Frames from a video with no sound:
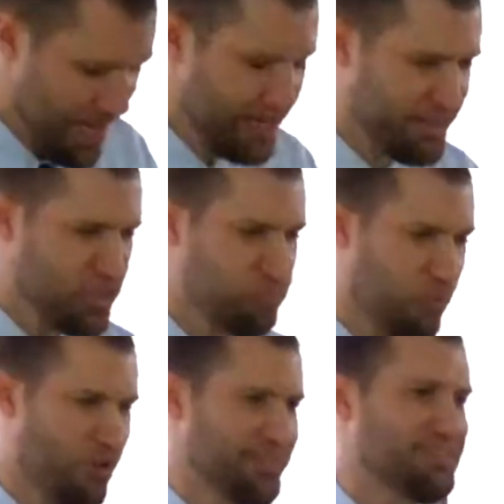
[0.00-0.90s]
At this
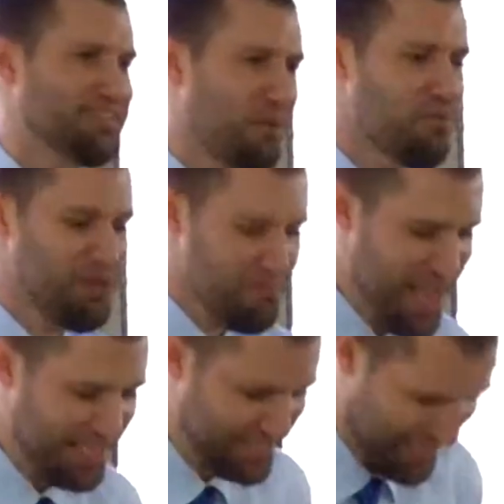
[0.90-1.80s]
point, someone
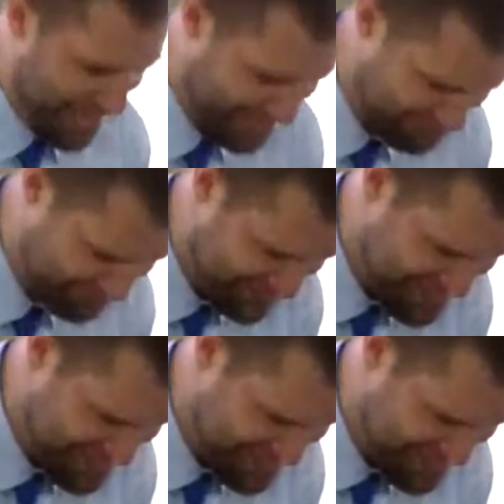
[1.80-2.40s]
may say,